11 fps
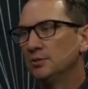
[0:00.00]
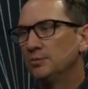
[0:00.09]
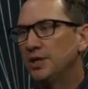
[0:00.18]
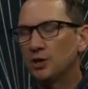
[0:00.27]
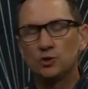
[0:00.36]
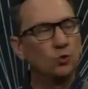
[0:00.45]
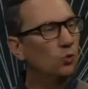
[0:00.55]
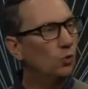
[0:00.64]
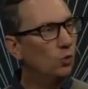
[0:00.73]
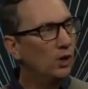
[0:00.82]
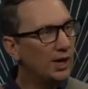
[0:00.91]
Because
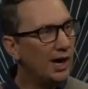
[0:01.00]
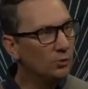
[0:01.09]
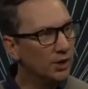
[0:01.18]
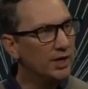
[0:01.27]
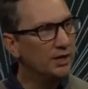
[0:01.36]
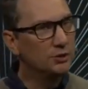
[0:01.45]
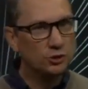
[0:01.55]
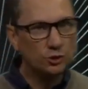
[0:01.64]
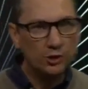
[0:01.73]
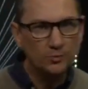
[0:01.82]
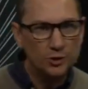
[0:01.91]
what I read in
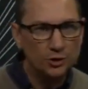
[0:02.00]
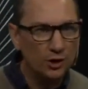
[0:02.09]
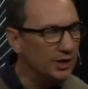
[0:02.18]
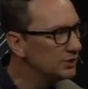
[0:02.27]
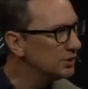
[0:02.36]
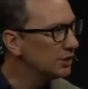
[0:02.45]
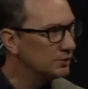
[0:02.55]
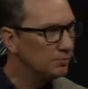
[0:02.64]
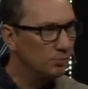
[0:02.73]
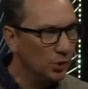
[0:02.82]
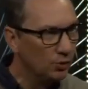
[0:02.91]
Scripture is this
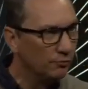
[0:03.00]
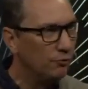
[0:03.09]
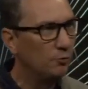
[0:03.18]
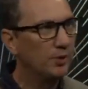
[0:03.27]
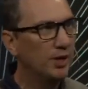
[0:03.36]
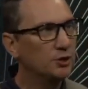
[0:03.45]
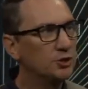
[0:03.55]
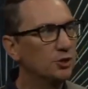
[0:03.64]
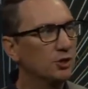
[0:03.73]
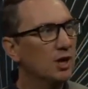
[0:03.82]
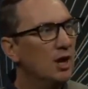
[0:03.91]
beautiful
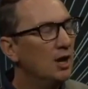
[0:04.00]
picture